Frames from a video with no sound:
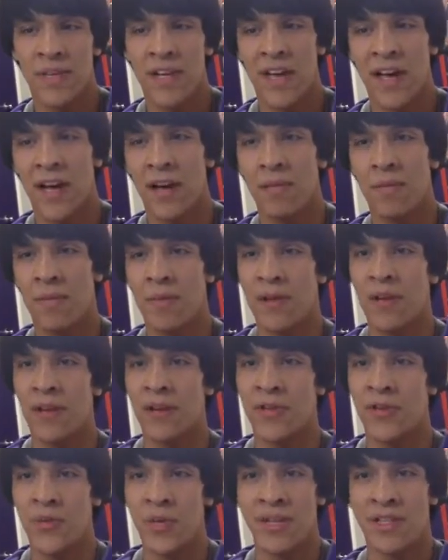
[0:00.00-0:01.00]
Yeah, and
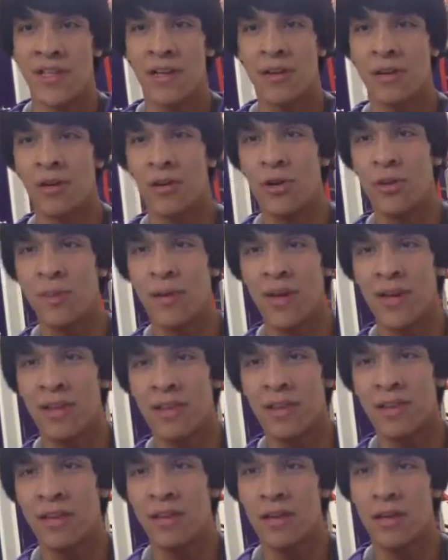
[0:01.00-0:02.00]
I tweaked it a little bit, I
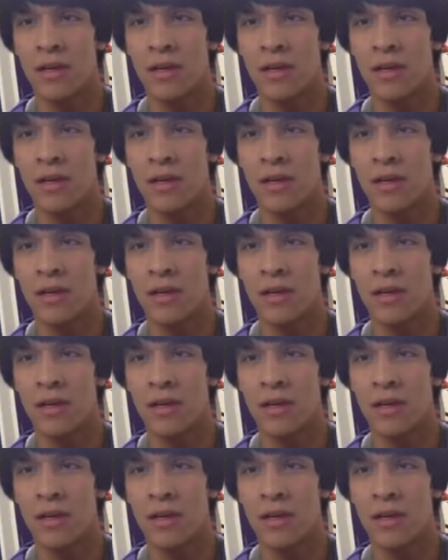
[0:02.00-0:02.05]
think.